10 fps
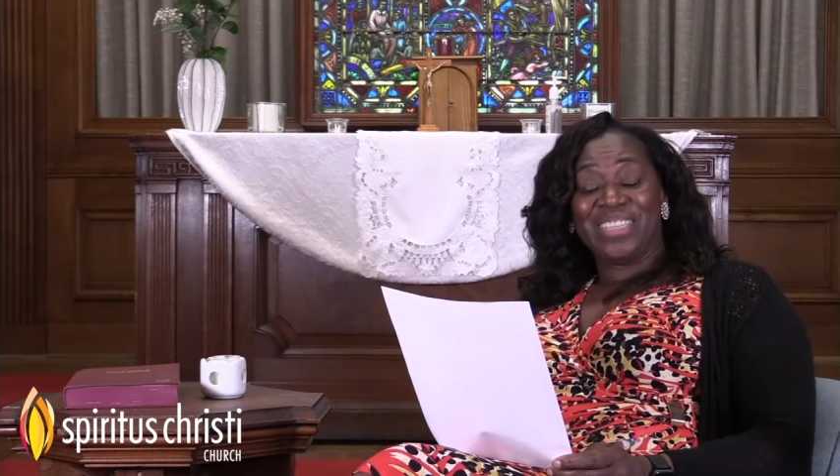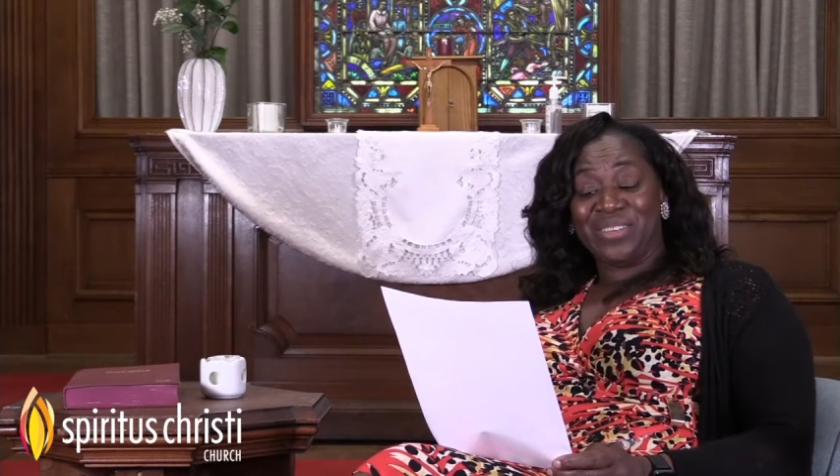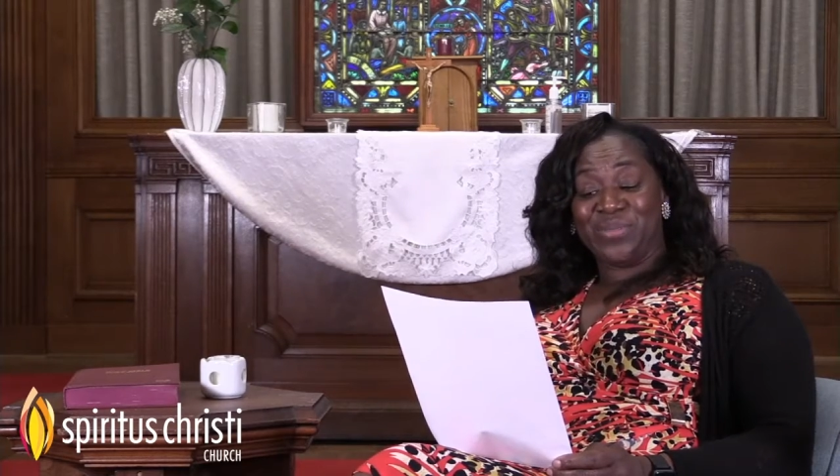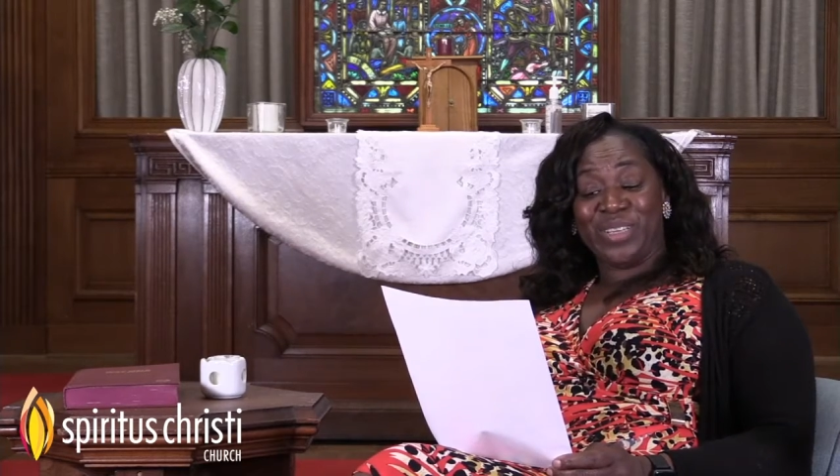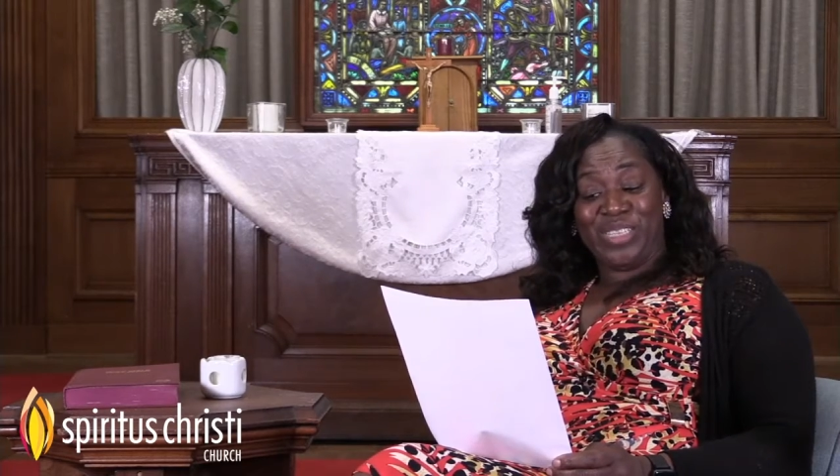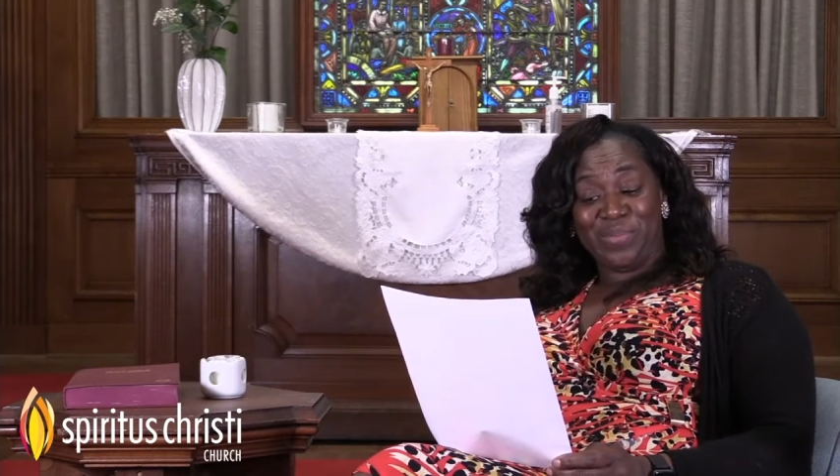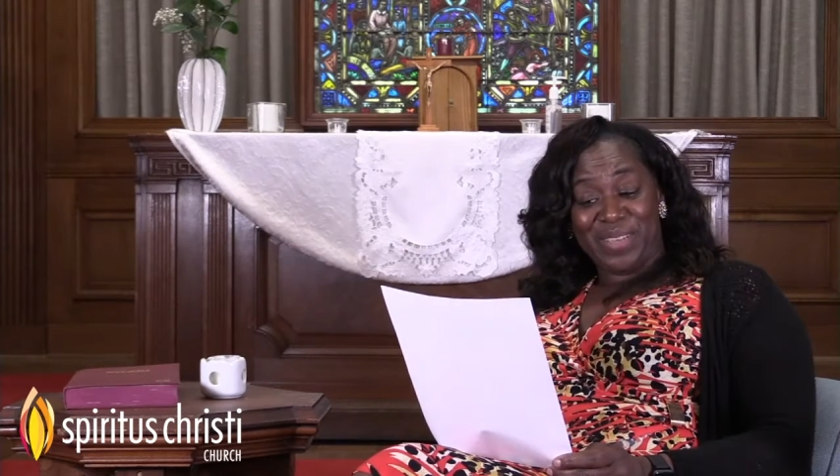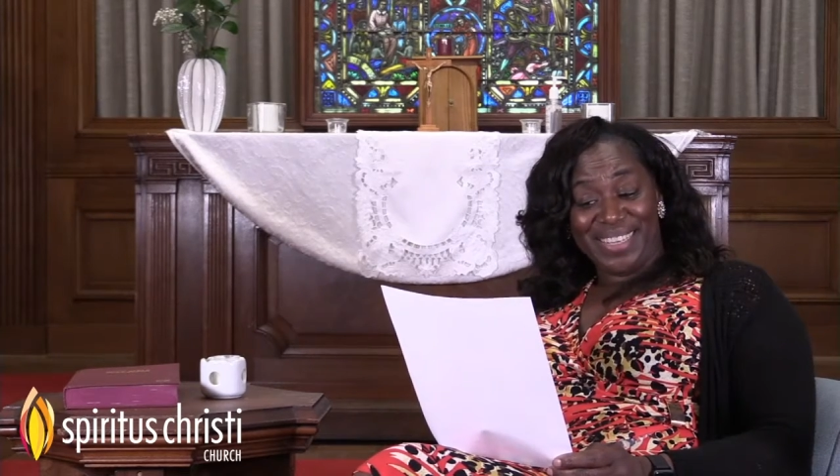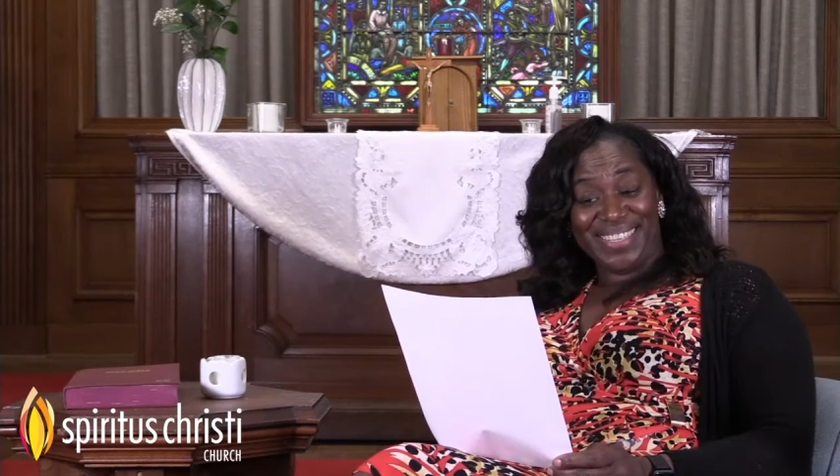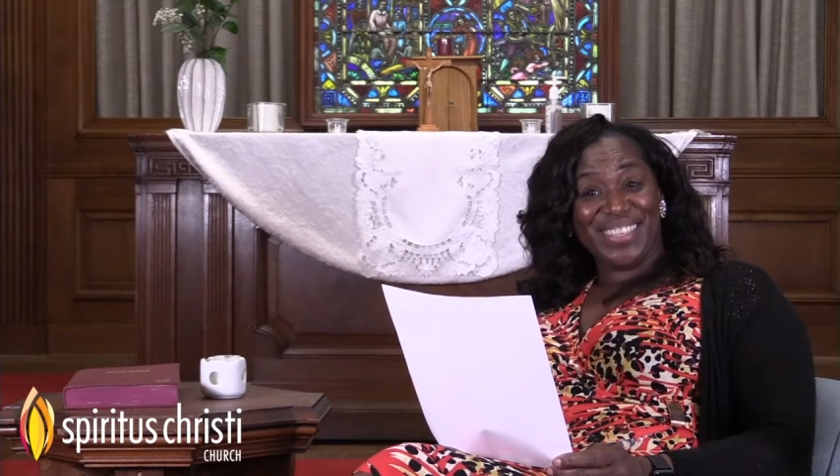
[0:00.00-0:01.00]

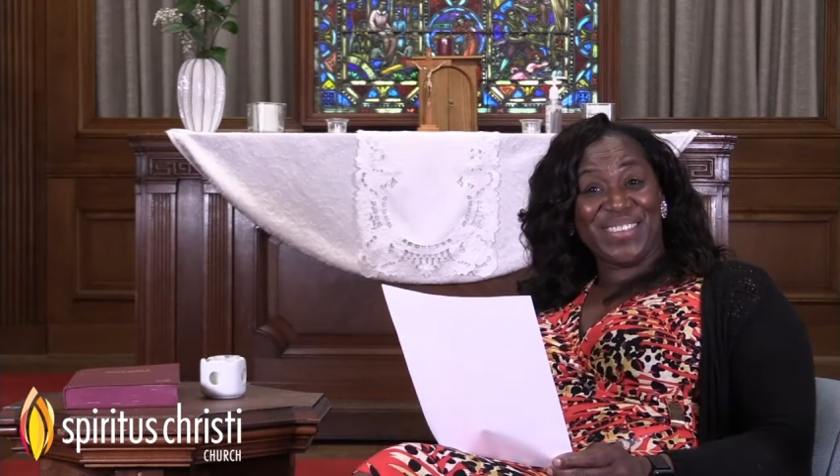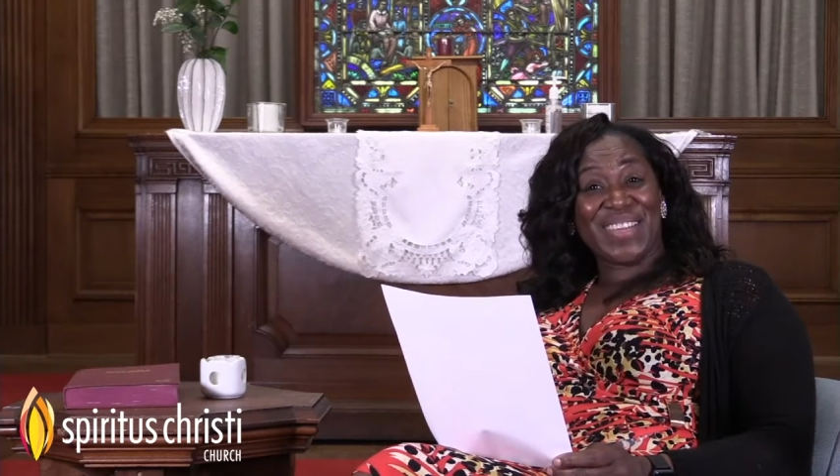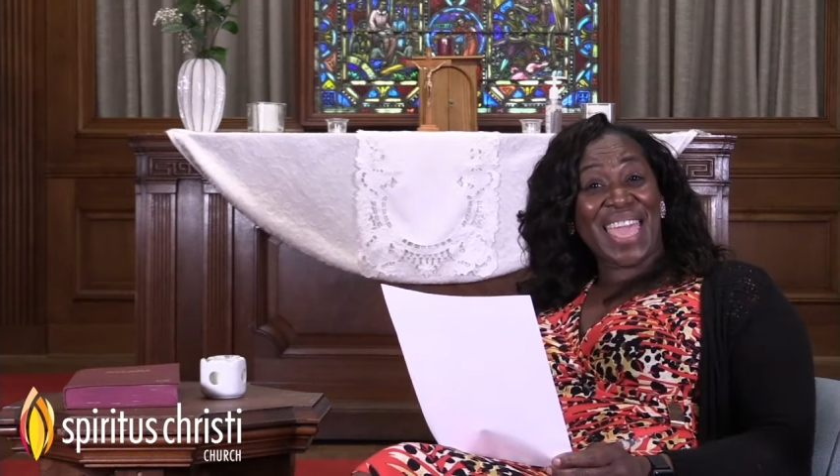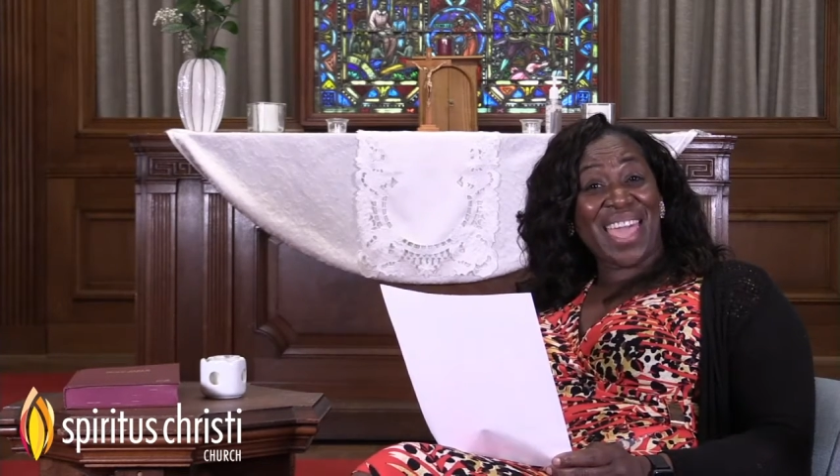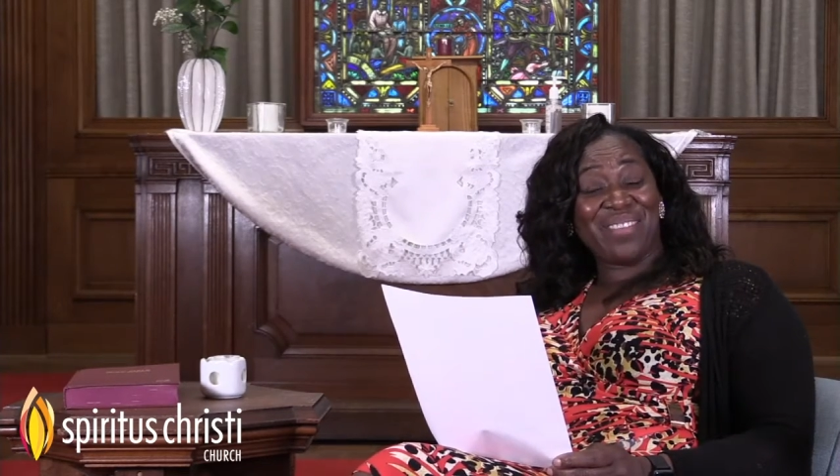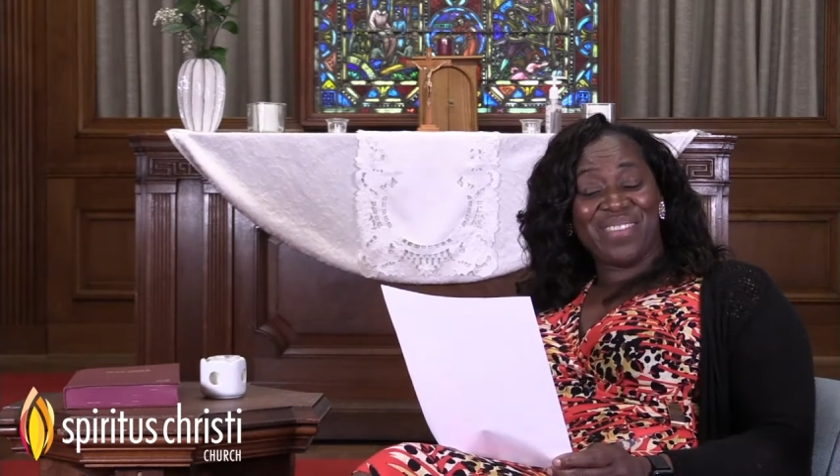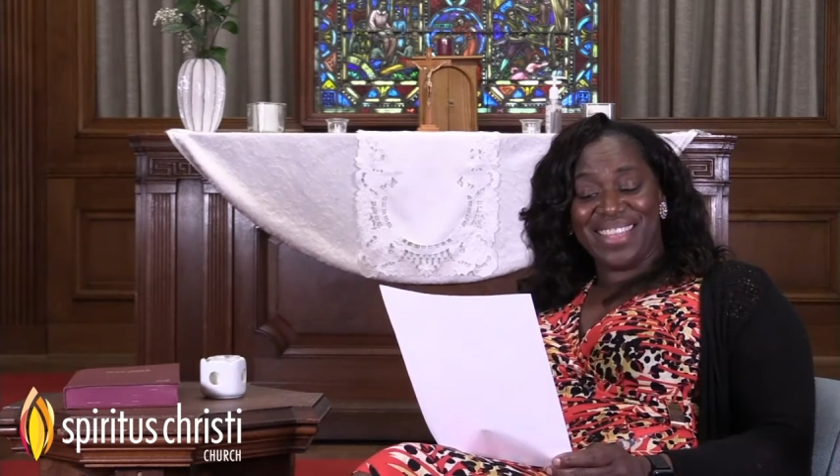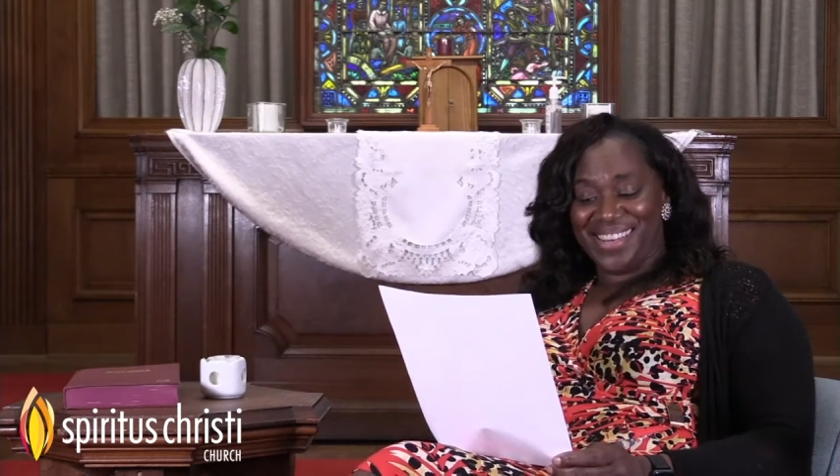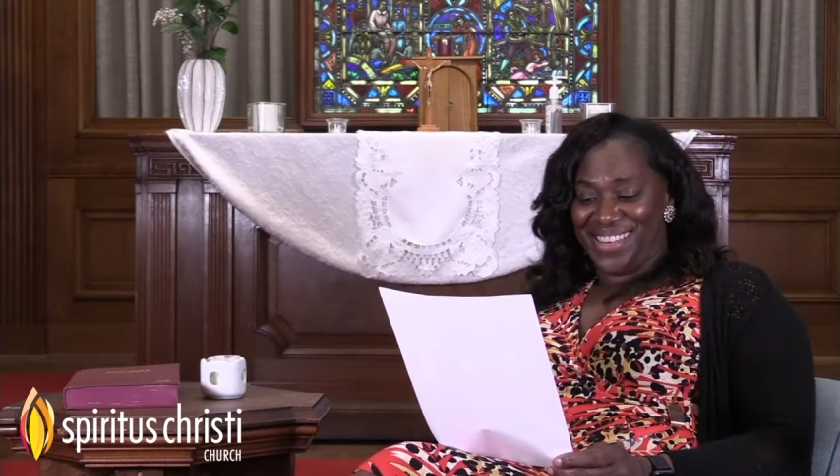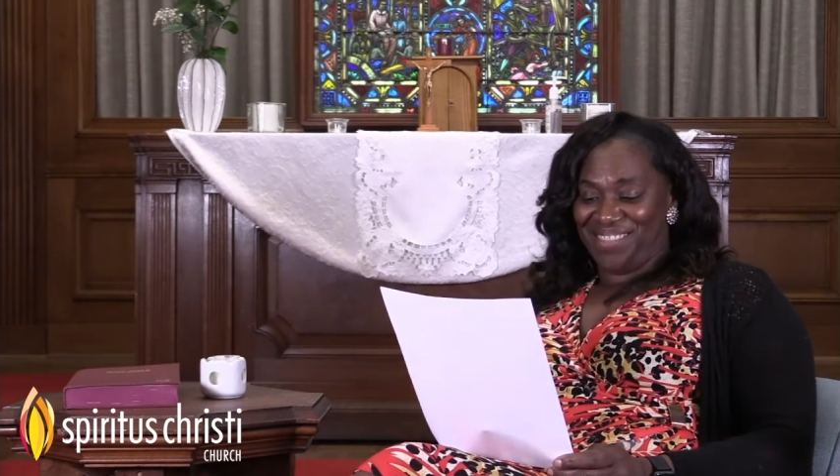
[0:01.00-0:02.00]
enrichment during
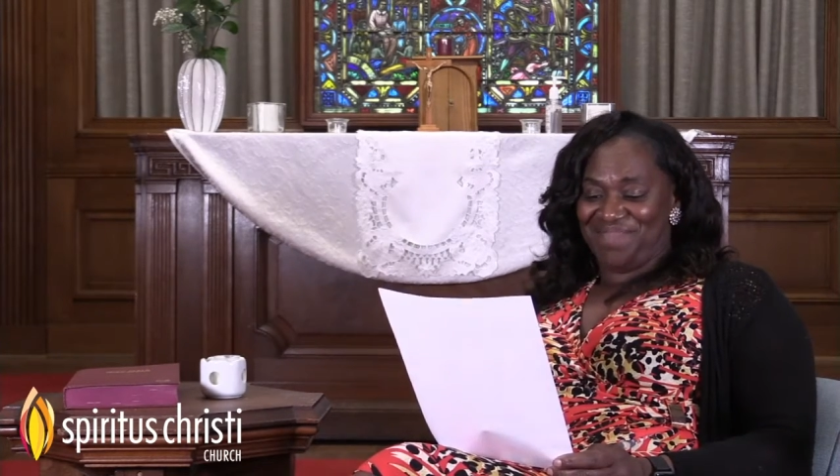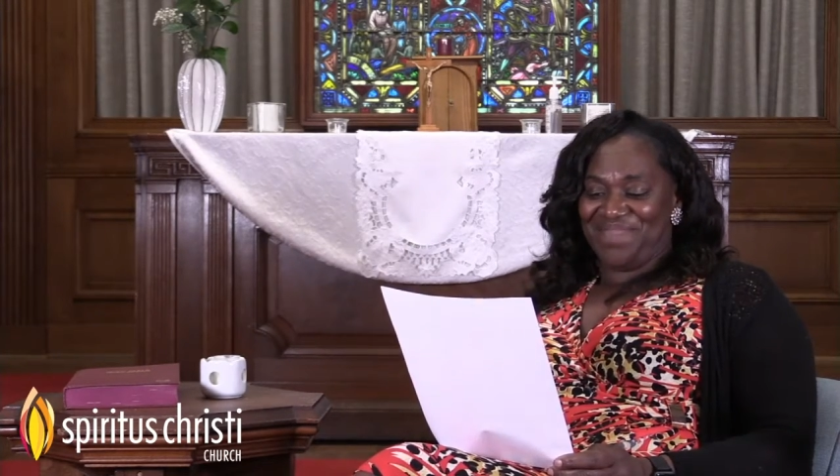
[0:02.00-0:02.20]
Advent?